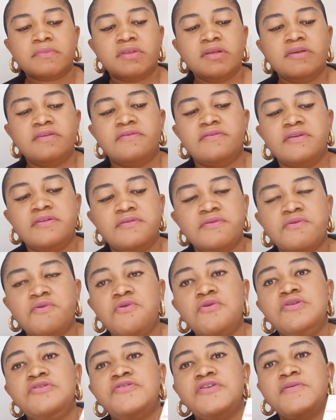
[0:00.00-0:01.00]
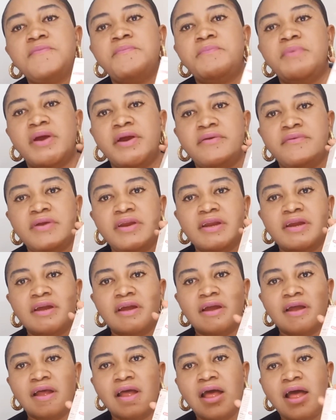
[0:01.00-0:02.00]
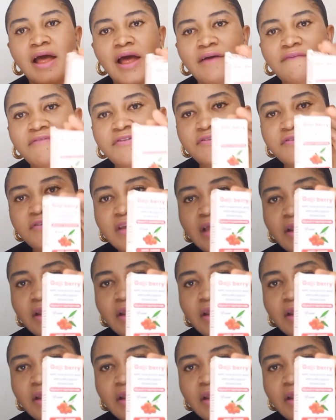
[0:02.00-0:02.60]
This is kojic berry. Have you